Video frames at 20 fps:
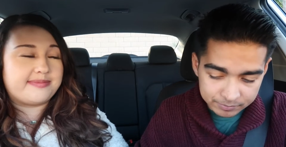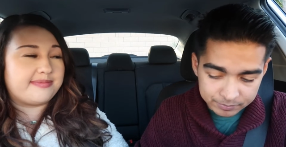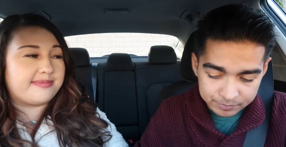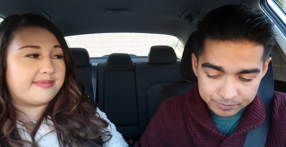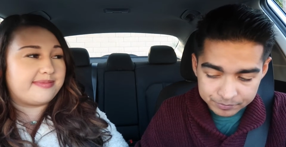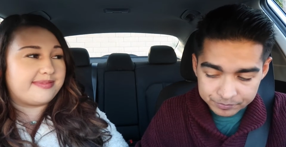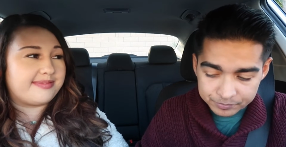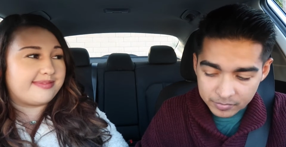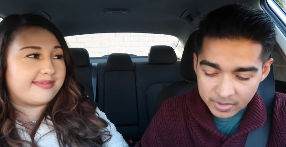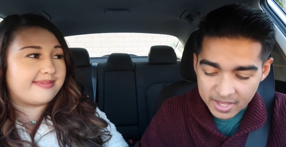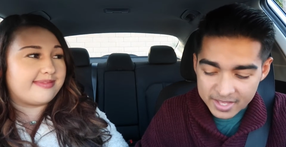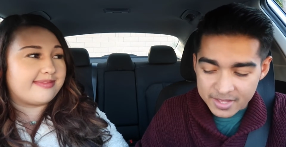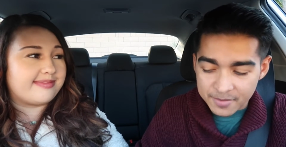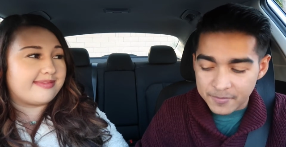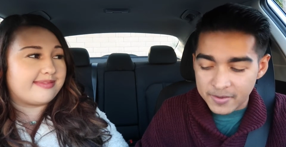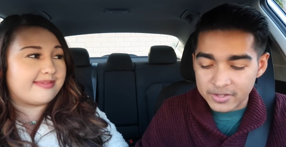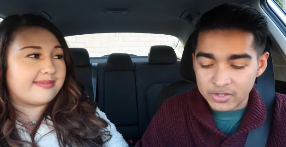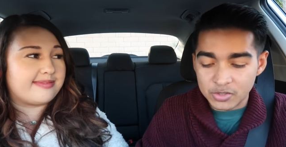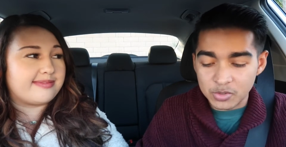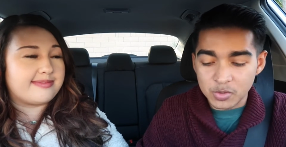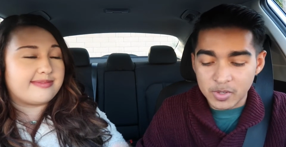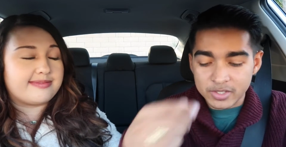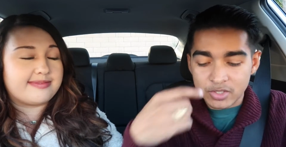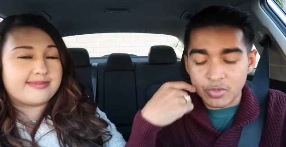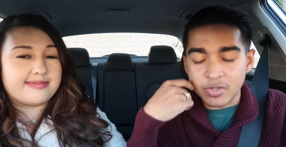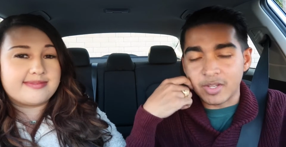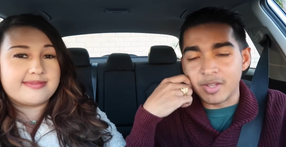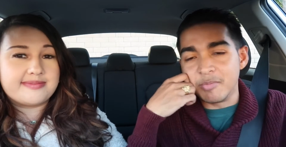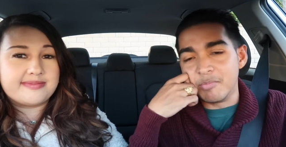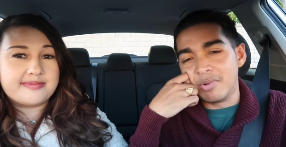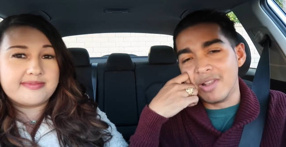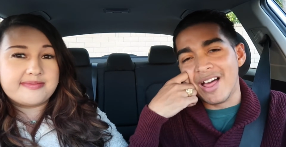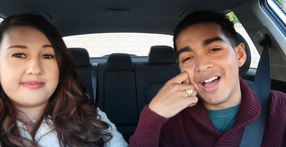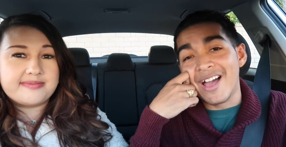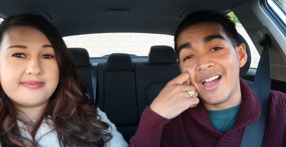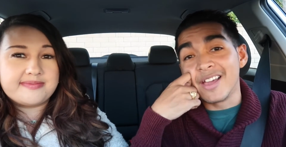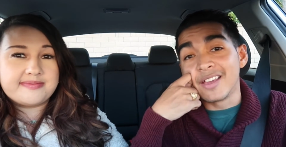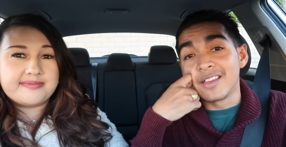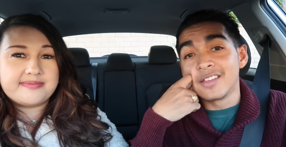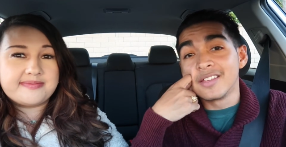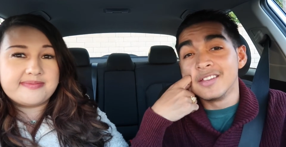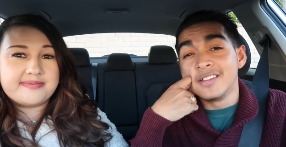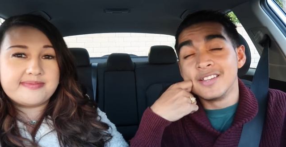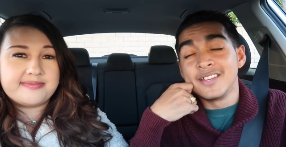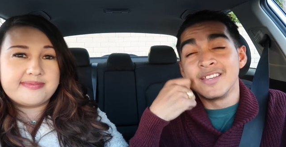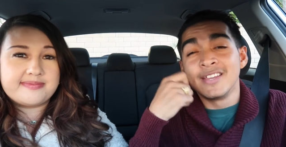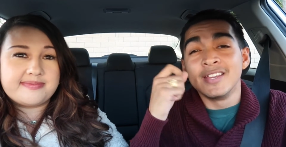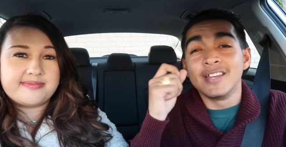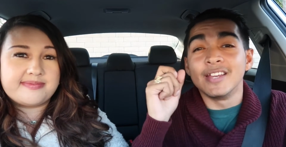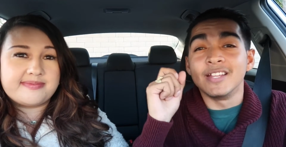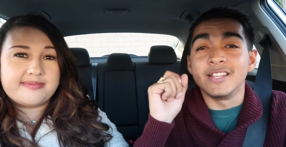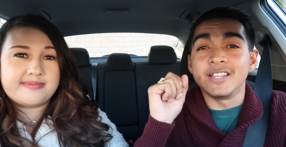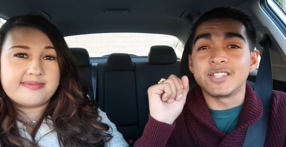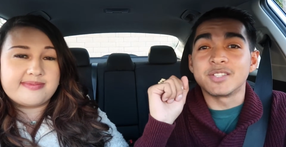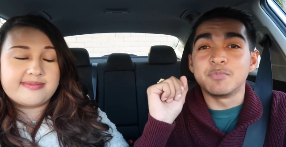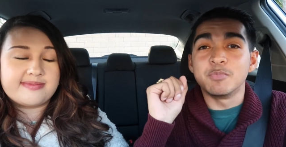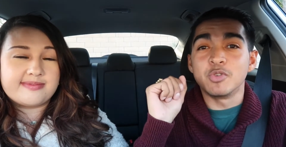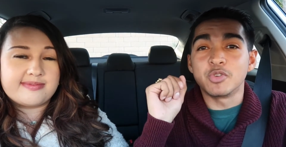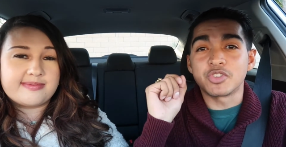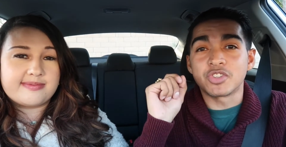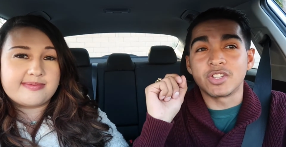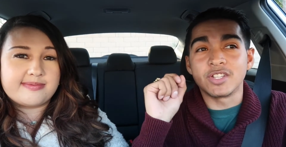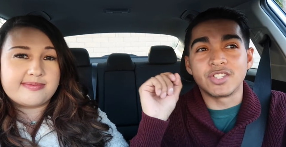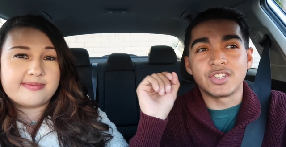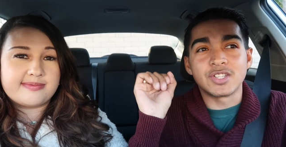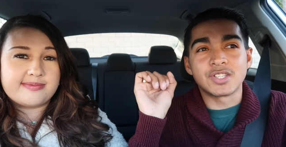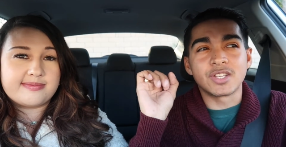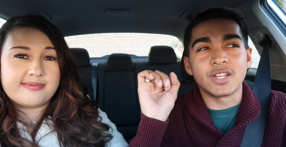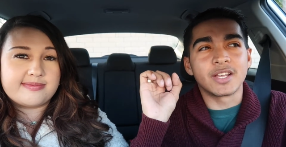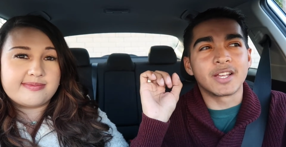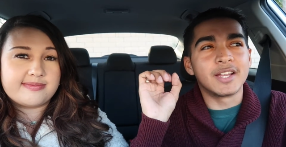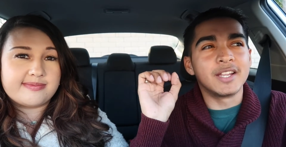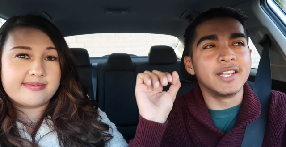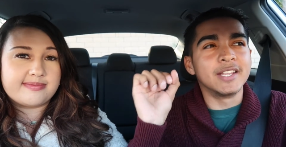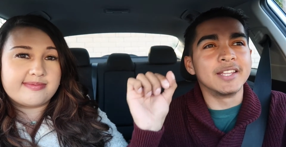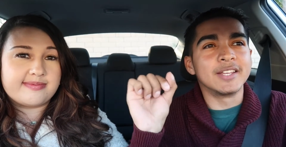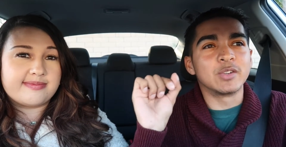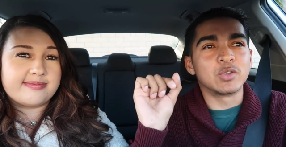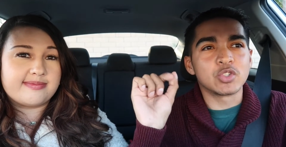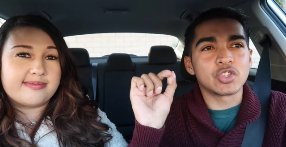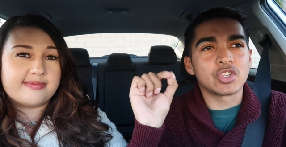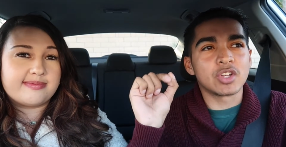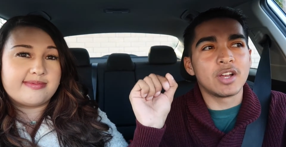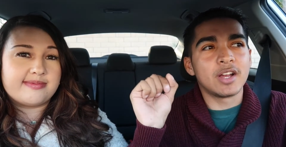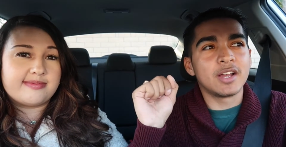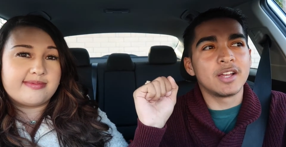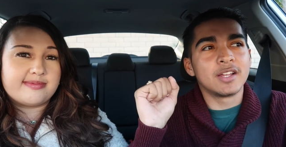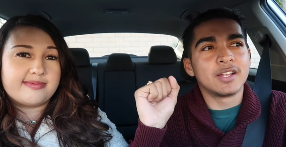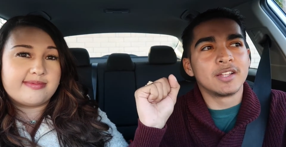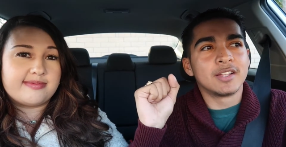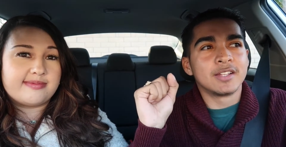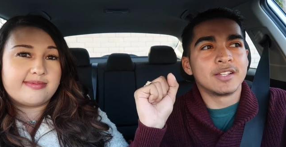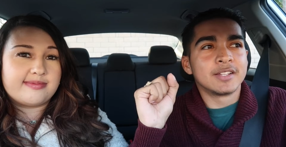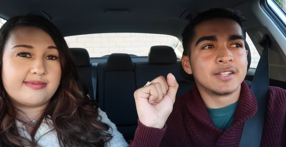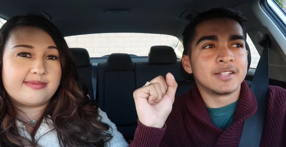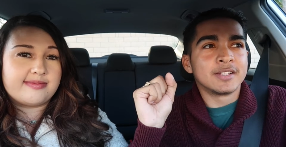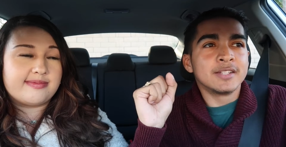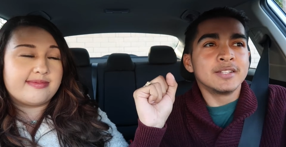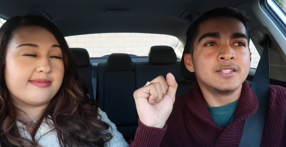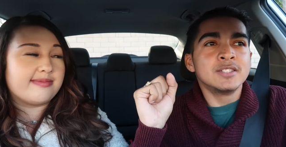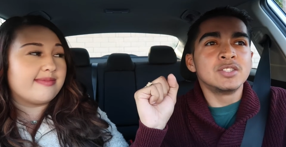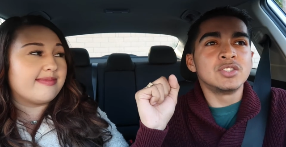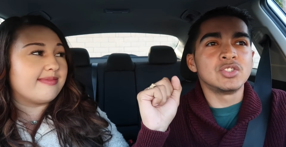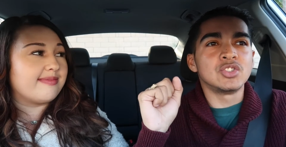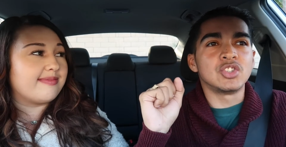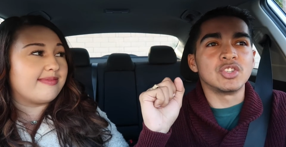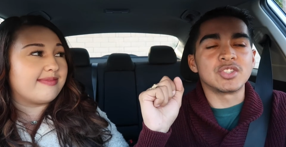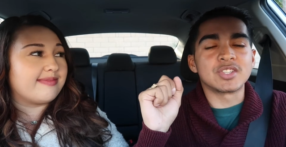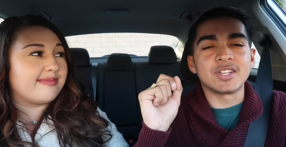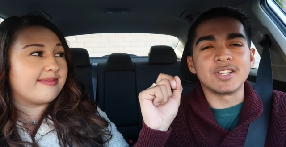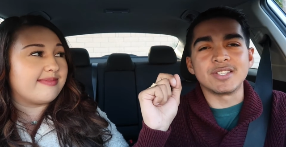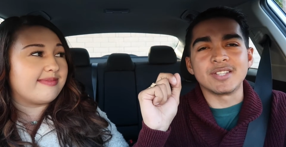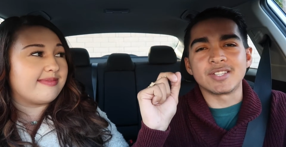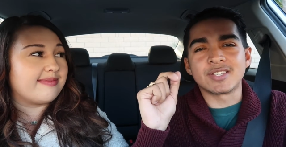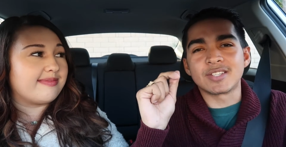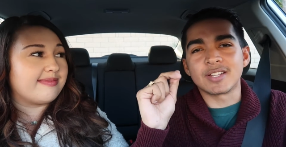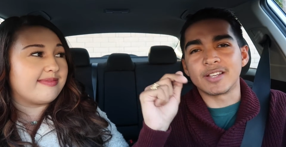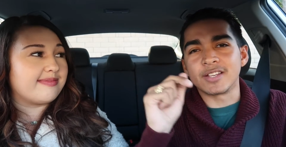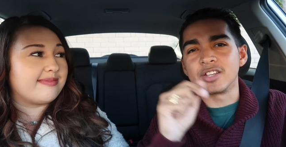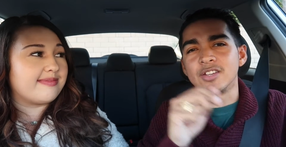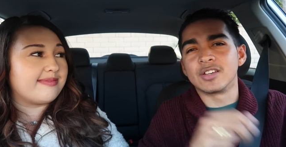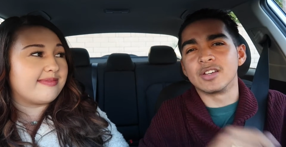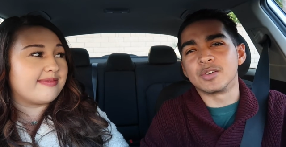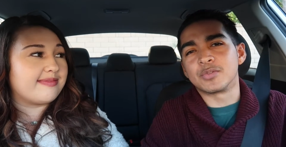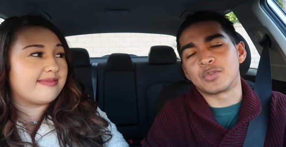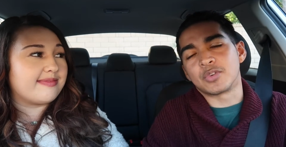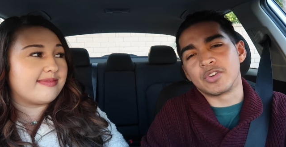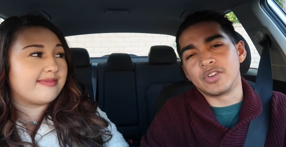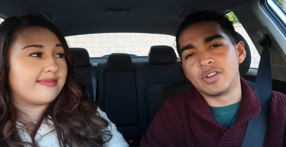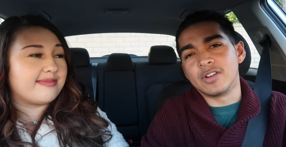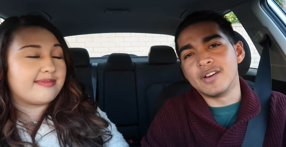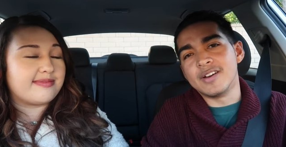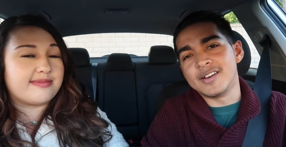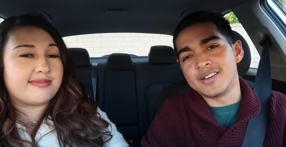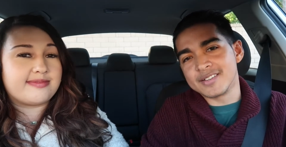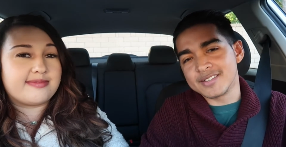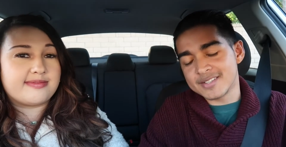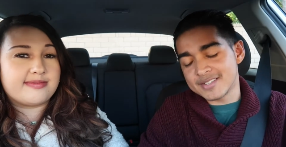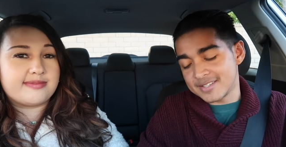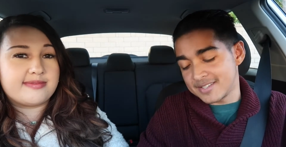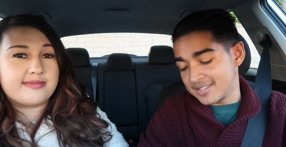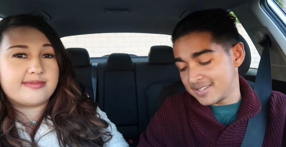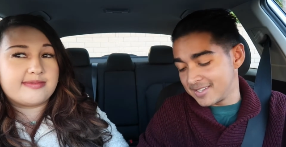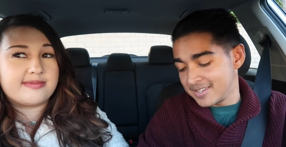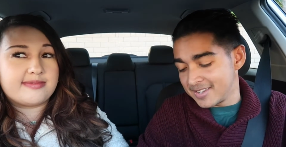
Speaker 1: and if I do, I drink it black. And it's mostly just like a little shot just because it's like good for your lungs.